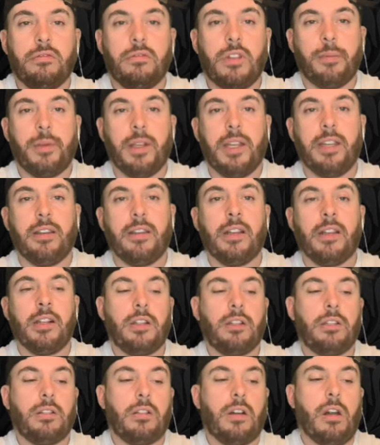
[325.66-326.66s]
I mean,
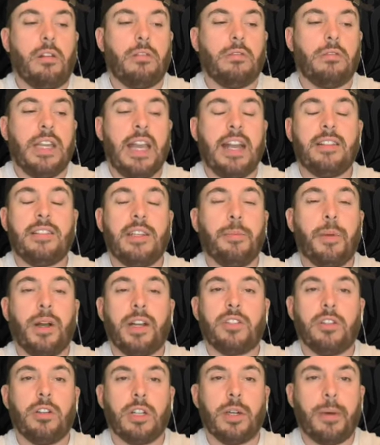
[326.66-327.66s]
yes, he
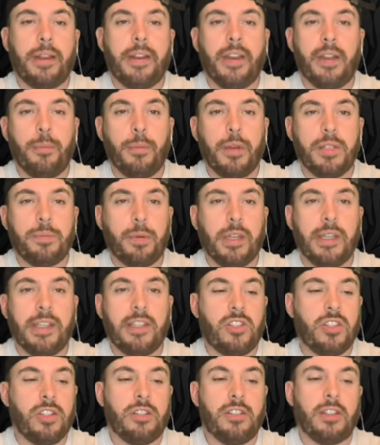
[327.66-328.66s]
might talk about numbers, but he's
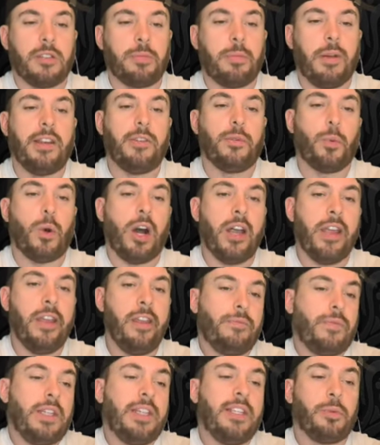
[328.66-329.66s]
just explained why.
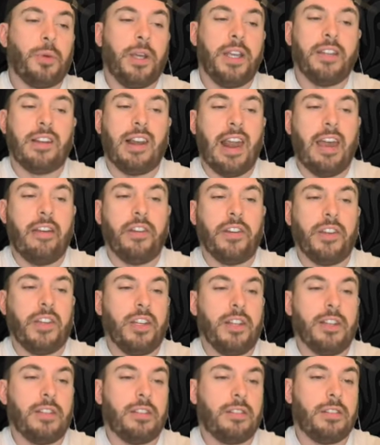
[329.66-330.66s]
He's waited 11
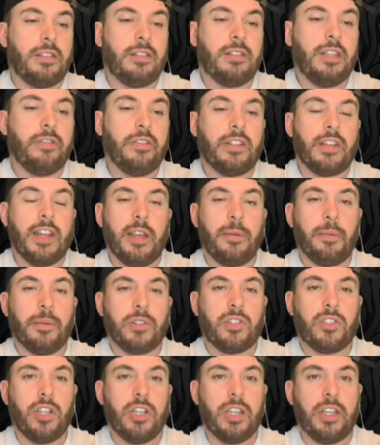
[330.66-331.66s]
years to see the
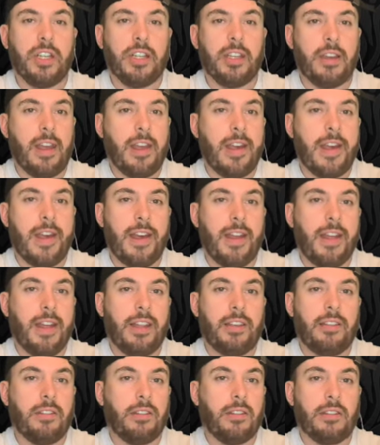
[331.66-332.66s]
tables turn
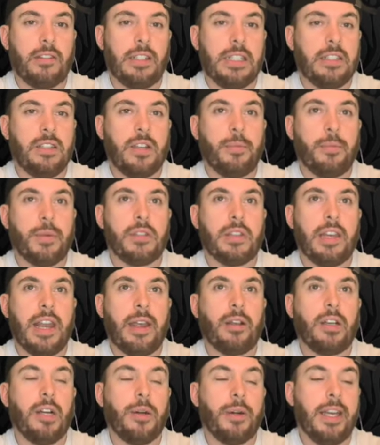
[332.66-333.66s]
and his numbers are
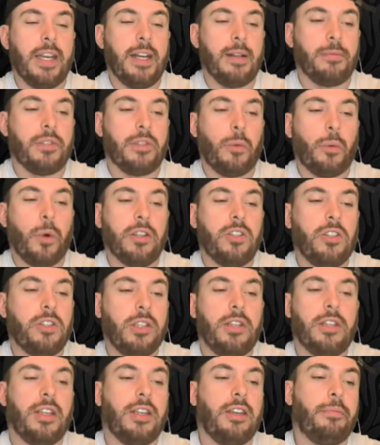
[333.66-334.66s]
now going up. So why
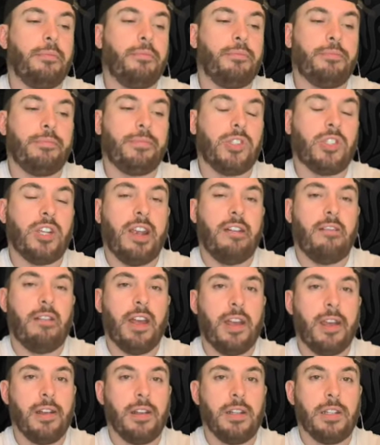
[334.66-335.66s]
shouldn't he share
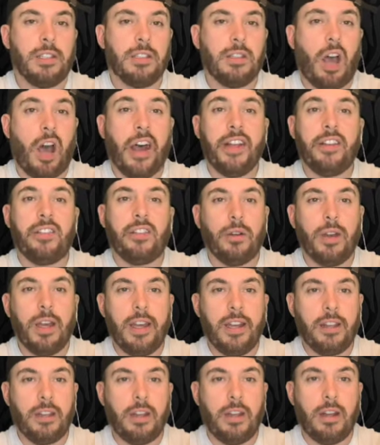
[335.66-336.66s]
it? I do
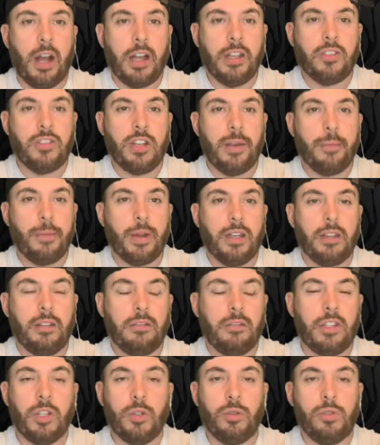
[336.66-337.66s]
it. I share my
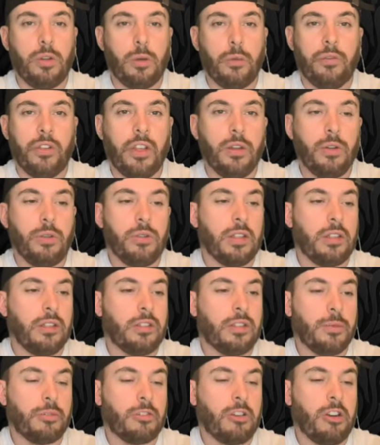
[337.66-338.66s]
YouTube views and
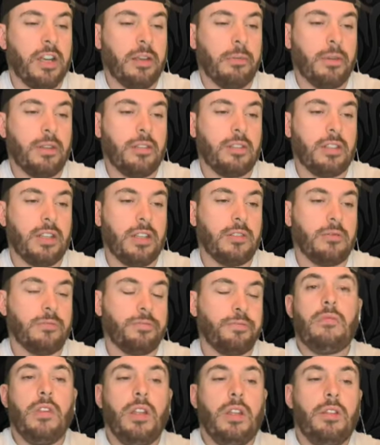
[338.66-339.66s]
subscribers, so
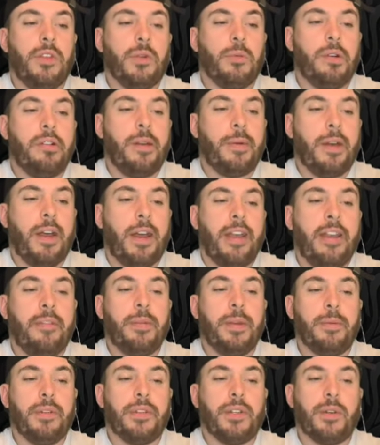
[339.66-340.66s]
don't worry about it. If
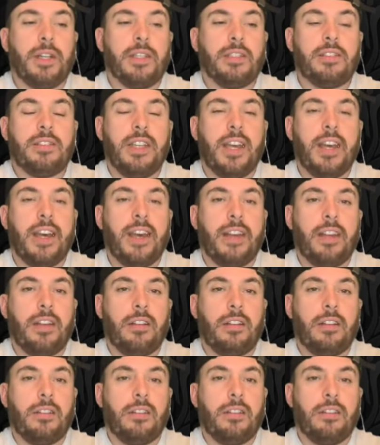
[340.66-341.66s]
people don't want to see it,
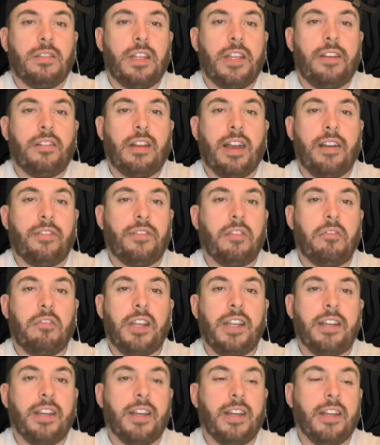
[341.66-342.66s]
they don't have to
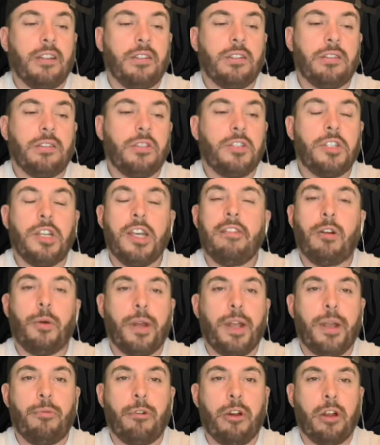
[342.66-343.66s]
read it. Share
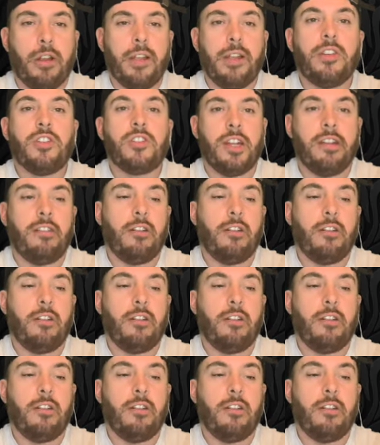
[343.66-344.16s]
away, Brighty, share